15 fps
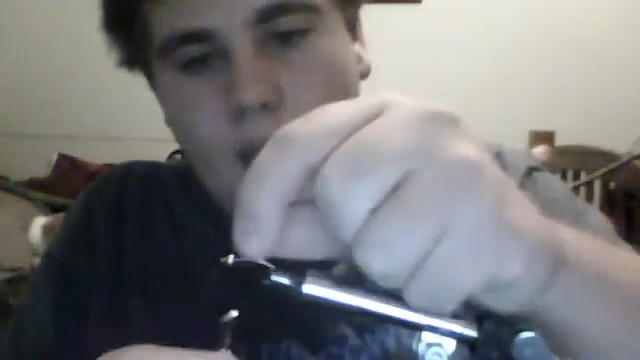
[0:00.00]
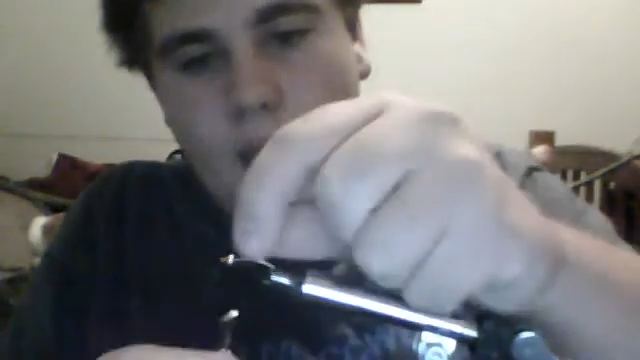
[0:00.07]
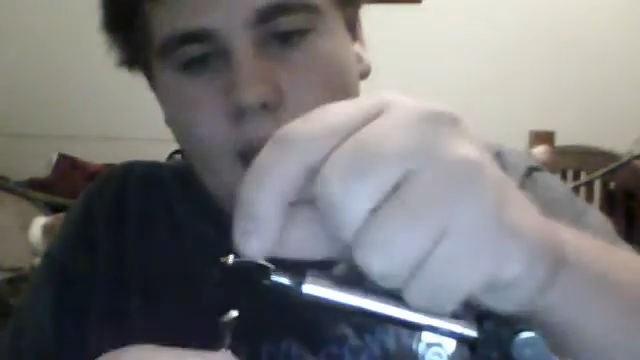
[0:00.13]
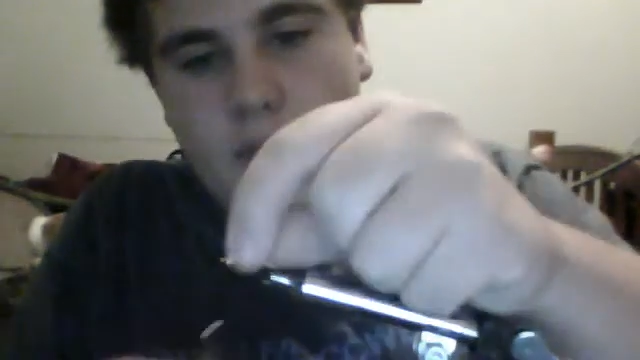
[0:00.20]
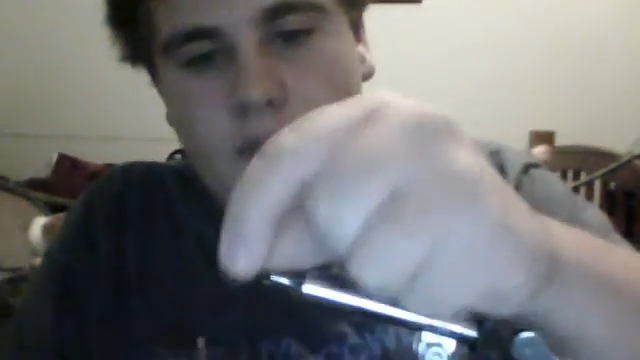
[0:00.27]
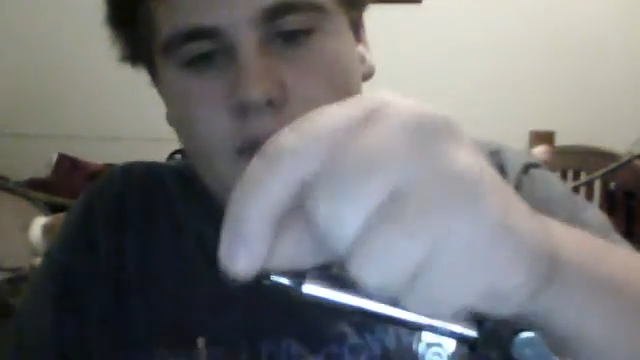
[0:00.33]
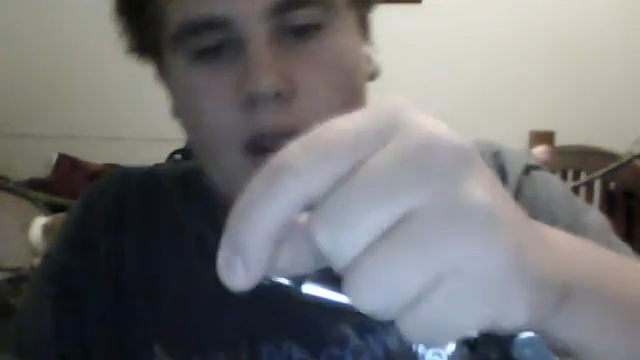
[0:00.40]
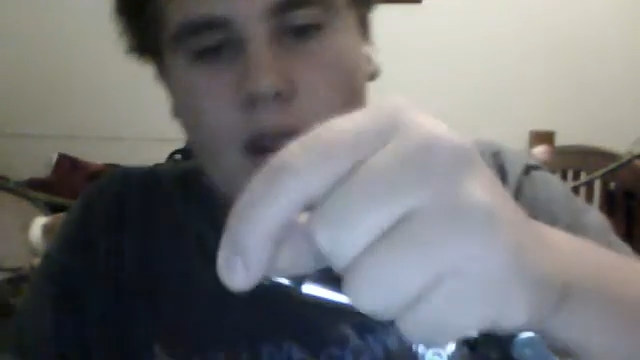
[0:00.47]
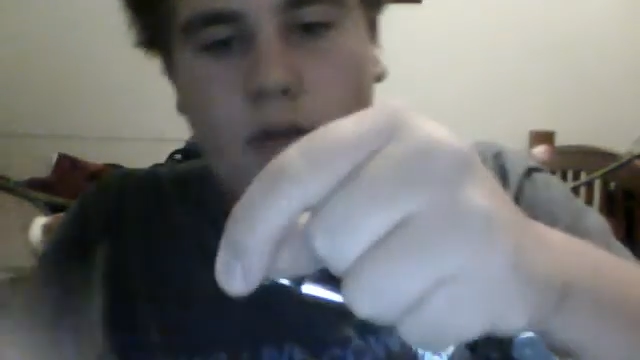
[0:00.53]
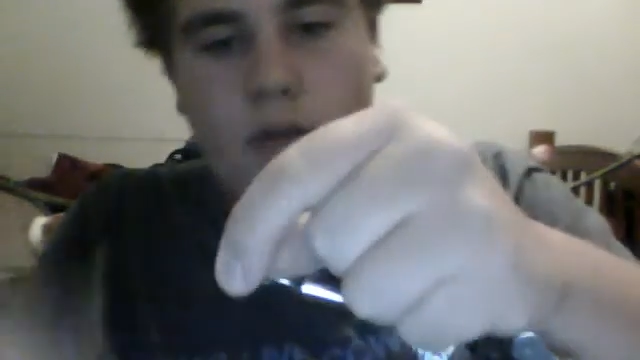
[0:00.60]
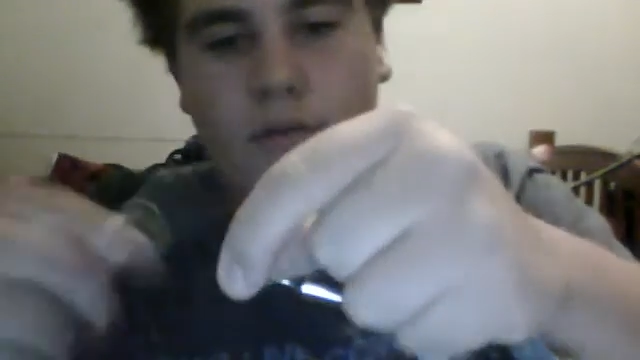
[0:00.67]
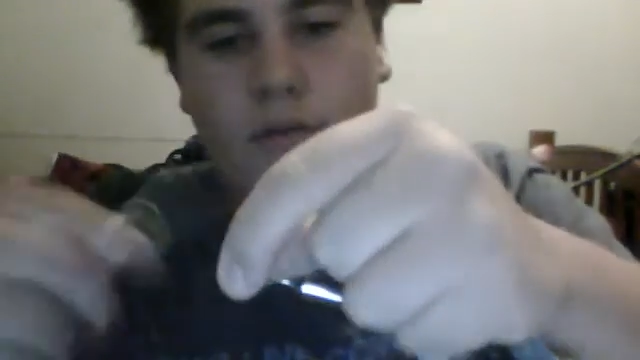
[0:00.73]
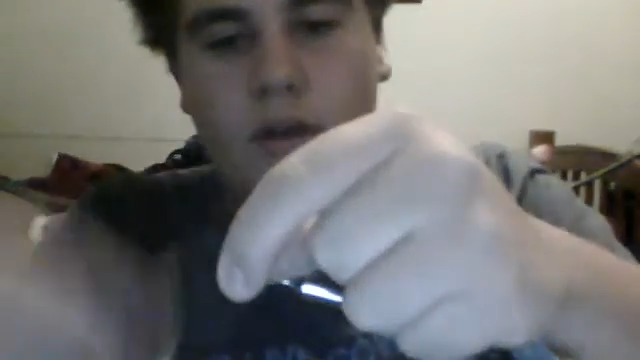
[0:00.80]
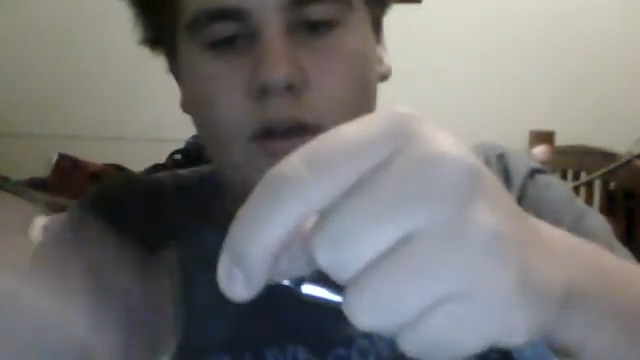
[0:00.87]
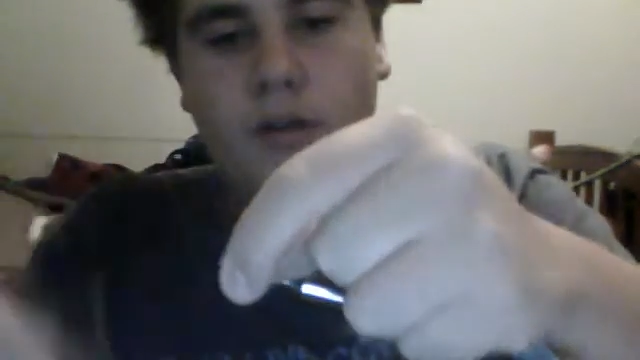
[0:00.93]
In this video, I know
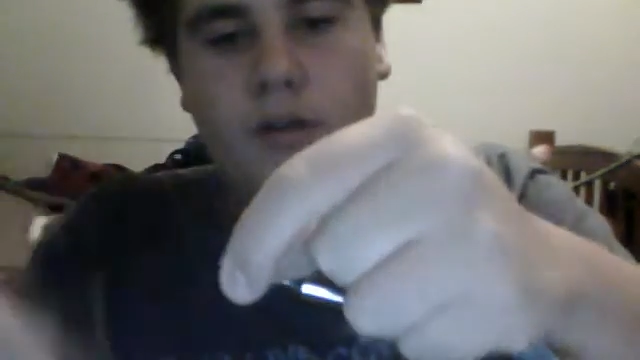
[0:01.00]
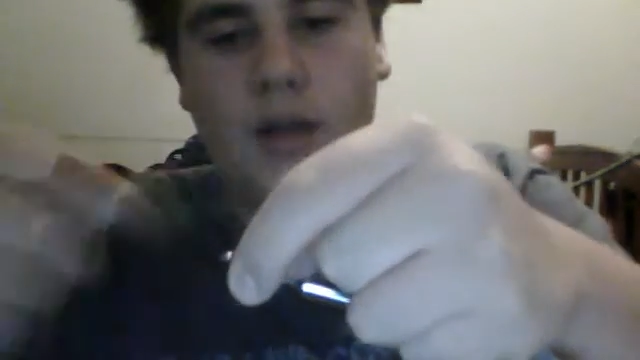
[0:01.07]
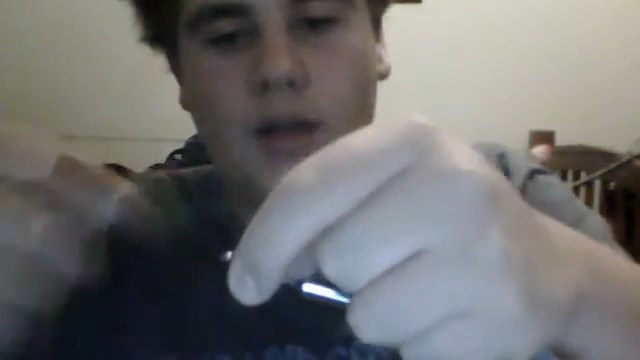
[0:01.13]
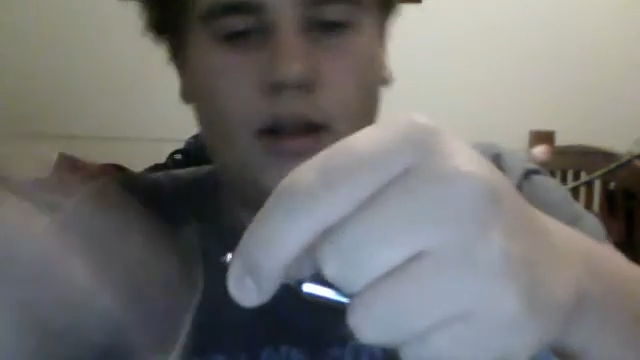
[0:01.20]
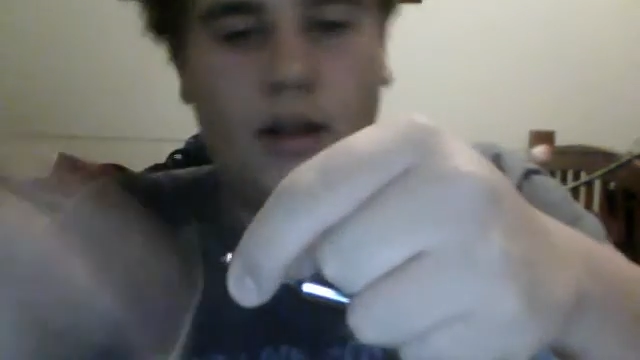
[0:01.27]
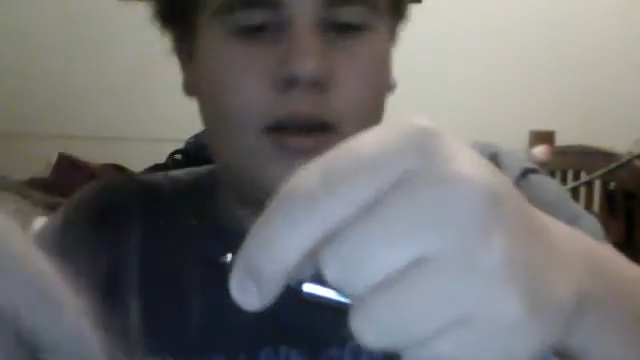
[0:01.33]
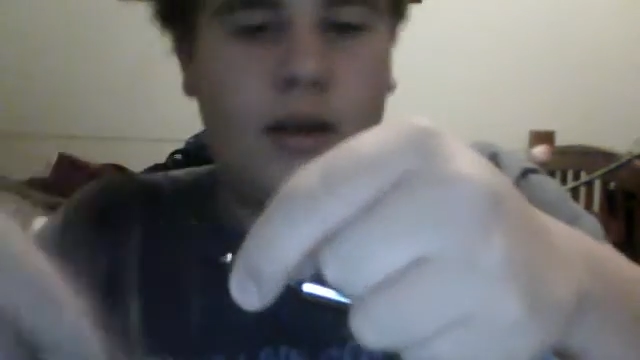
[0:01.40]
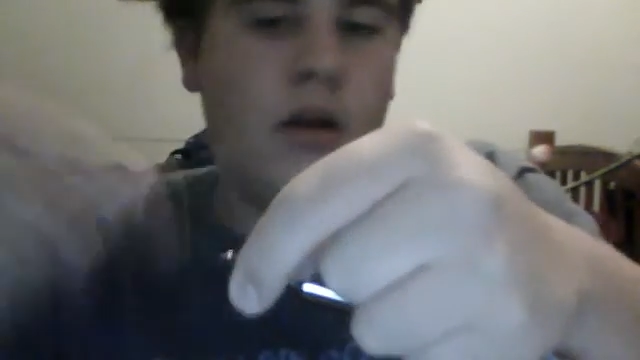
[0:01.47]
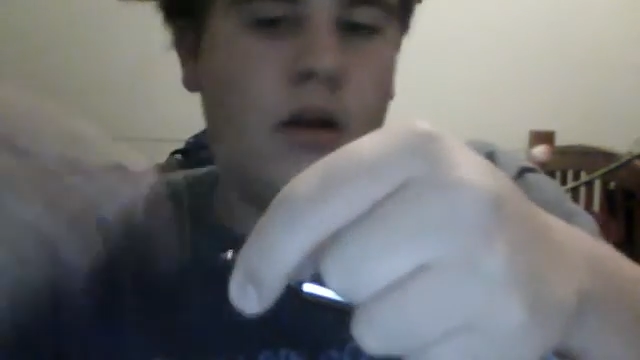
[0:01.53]
the video is not clear.